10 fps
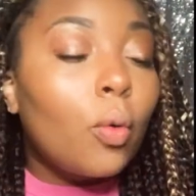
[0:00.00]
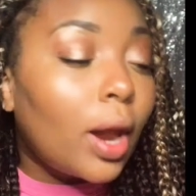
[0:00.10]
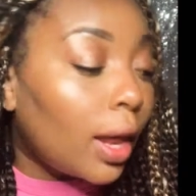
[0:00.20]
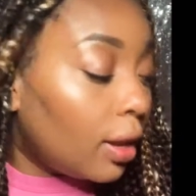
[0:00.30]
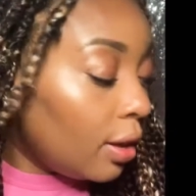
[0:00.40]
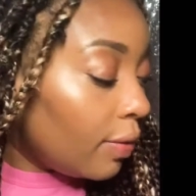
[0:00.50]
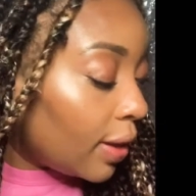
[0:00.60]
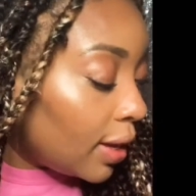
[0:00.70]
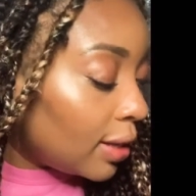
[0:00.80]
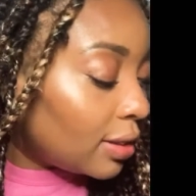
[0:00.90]
What I love
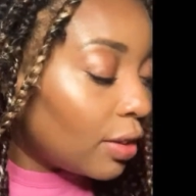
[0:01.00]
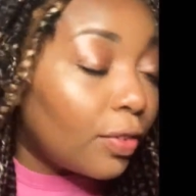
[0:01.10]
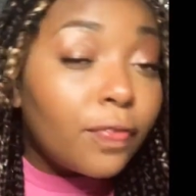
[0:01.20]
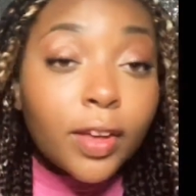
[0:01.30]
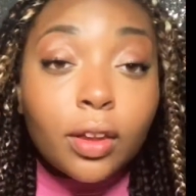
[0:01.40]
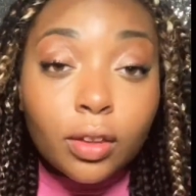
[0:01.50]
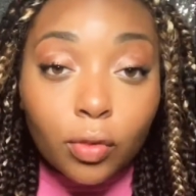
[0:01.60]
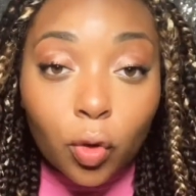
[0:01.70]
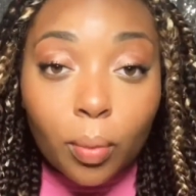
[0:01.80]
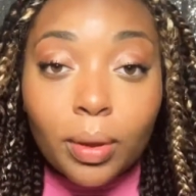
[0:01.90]
is the feel of the
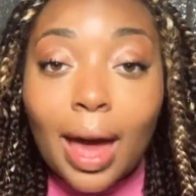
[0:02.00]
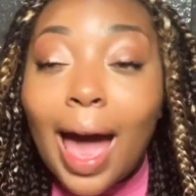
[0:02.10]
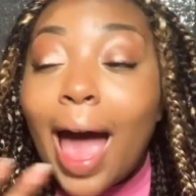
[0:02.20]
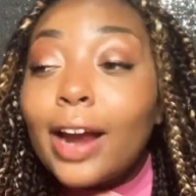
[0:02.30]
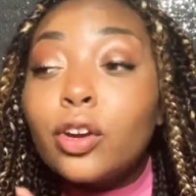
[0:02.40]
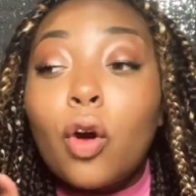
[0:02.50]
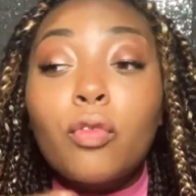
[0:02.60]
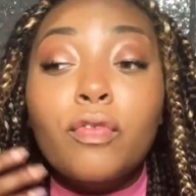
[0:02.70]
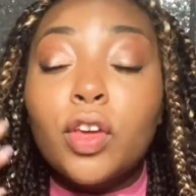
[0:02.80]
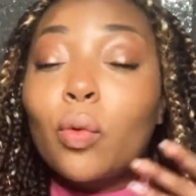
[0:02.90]
formula. I don't
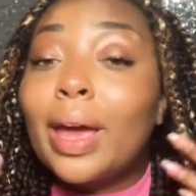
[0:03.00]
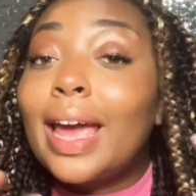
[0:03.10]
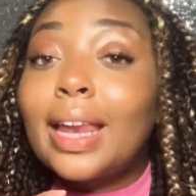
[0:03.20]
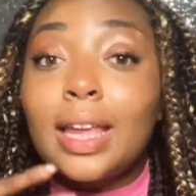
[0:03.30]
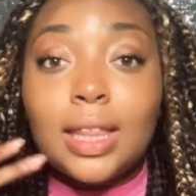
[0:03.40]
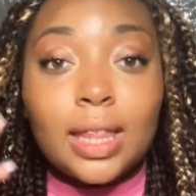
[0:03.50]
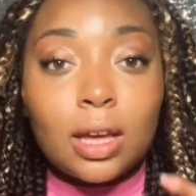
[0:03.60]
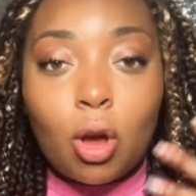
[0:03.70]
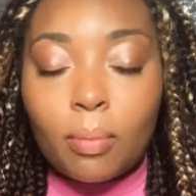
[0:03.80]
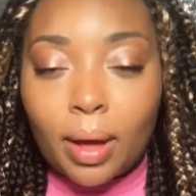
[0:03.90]
feel anything
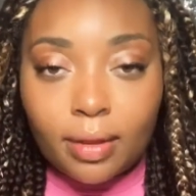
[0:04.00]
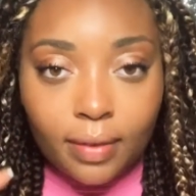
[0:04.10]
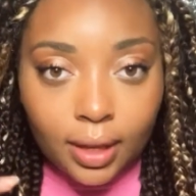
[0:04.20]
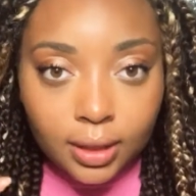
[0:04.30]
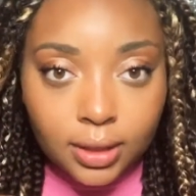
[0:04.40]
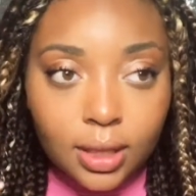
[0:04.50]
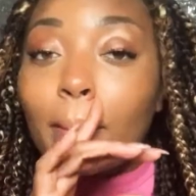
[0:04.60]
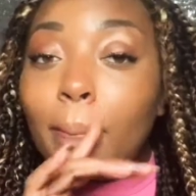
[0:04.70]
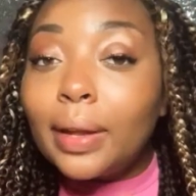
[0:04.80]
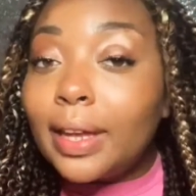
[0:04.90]
on my face.
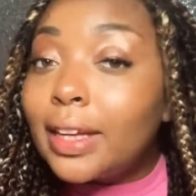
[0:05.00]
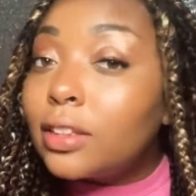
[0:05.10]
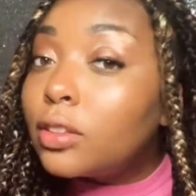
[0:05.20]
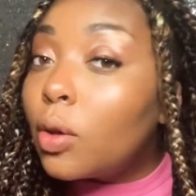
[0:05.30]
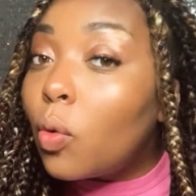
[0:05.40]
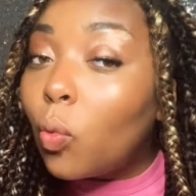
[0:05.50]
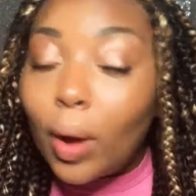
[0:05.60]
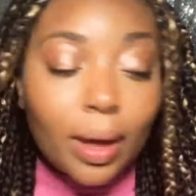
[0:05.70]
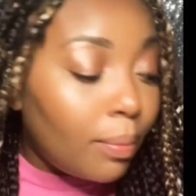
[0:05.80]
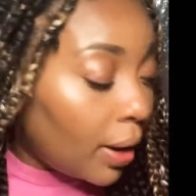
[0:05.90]
It blends
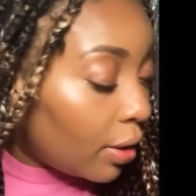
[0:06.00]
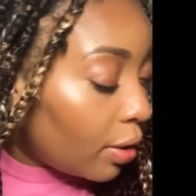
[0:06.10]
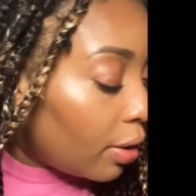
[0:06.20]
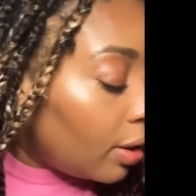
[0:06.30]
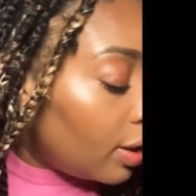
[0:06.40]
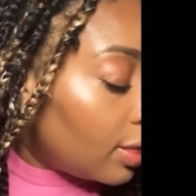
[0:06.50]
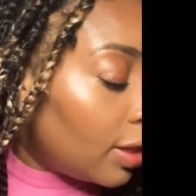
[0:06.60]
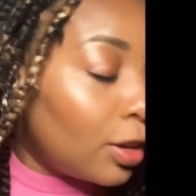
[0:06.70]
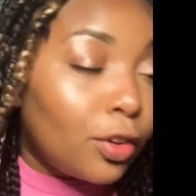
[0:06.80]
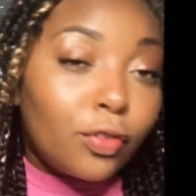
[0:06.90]
way better
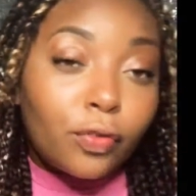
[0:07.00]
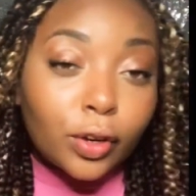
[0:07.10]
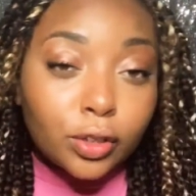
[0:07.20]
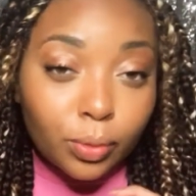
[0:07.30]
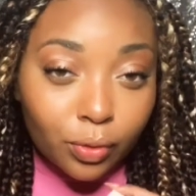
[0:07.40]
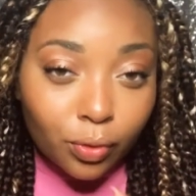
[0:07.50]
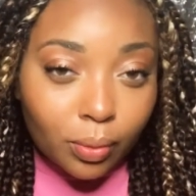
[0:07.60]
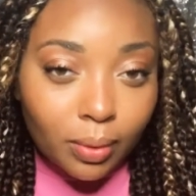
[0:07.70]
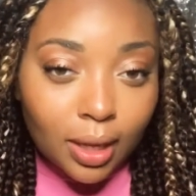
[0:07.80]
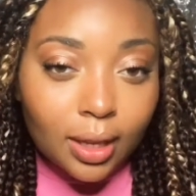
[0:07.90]
than the first one for
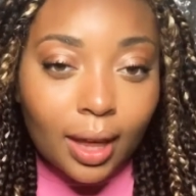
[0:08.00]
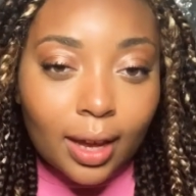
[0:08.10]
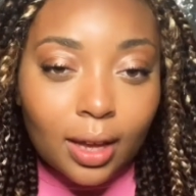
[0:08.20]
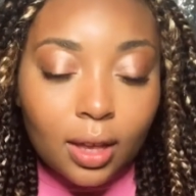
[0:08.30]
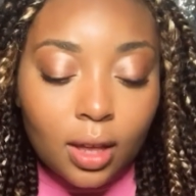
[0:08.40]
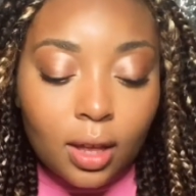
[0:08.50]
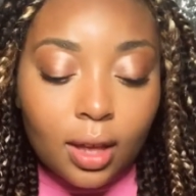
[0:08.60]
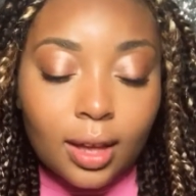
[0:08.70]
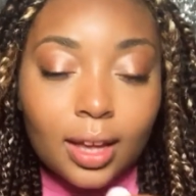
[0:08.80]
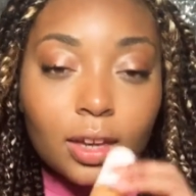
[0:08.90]
me. Like,
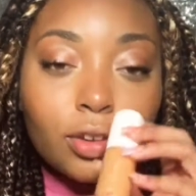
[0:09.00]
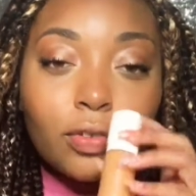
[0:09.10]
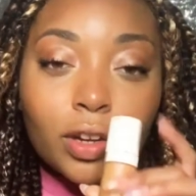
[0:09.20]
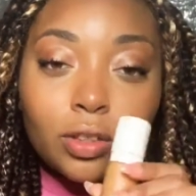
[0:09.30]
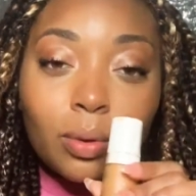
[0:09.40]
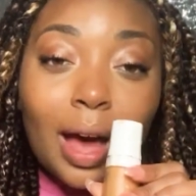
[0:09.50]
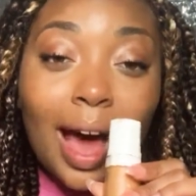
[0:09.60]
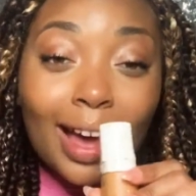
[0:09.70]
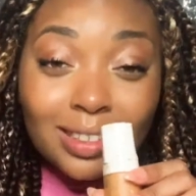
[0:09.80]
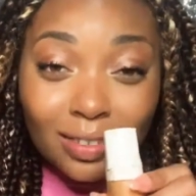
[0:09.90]
again, the first one
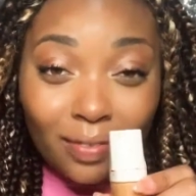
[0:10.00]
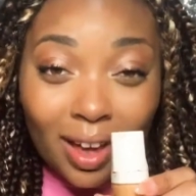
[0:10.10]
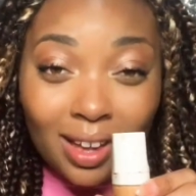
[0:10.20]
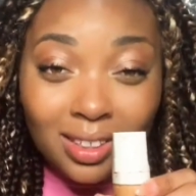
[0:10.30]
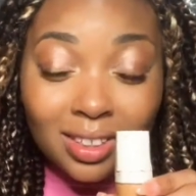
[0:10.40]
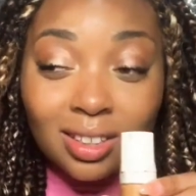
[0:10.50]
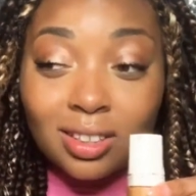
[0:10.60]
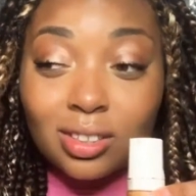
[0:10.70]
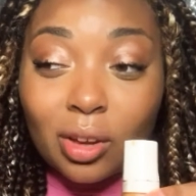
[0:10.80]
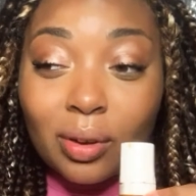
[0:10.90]
oxidifies,
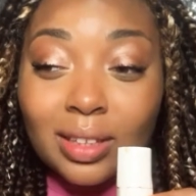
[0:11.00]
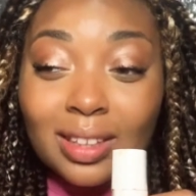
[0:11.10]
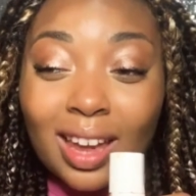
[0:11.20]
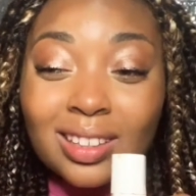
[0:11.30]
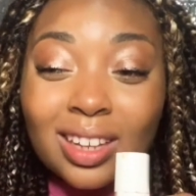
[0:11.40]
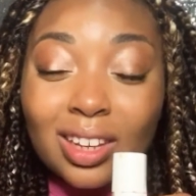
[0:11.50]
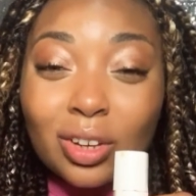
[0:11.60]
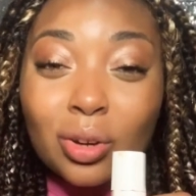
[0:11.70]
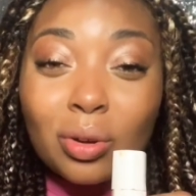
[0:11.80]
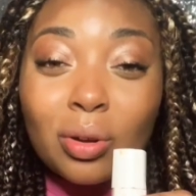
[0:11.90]
so it takes a
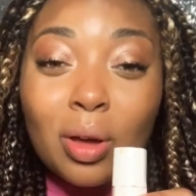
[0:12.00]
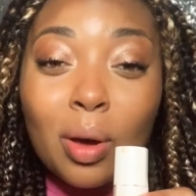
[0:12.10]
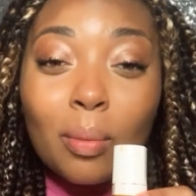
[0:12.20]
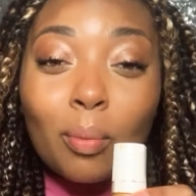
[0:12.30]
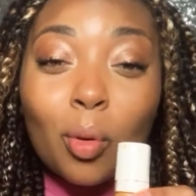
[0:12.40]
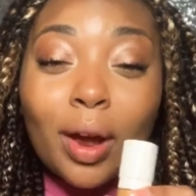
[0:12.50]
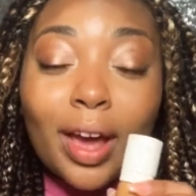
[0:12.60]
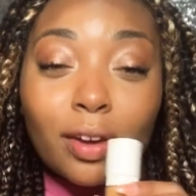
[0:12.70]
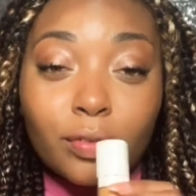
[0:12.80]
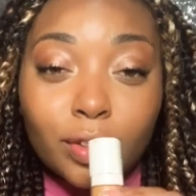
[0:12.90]
little more
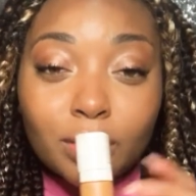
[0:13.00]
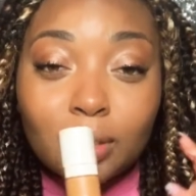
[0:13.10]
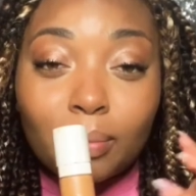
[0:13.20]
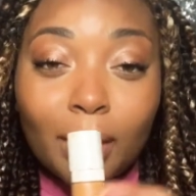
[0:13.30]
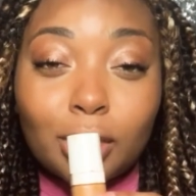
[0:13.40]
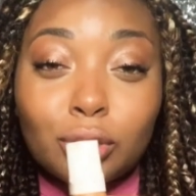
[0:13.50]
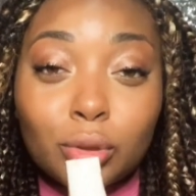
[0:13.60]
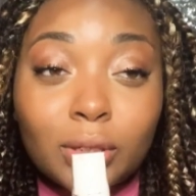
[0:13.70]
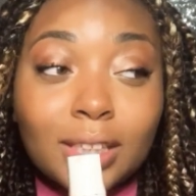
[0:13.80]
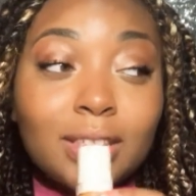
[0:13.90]
effort to make
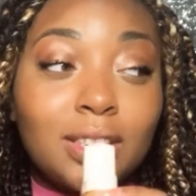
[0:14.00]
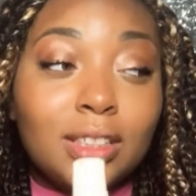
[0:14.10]
sure it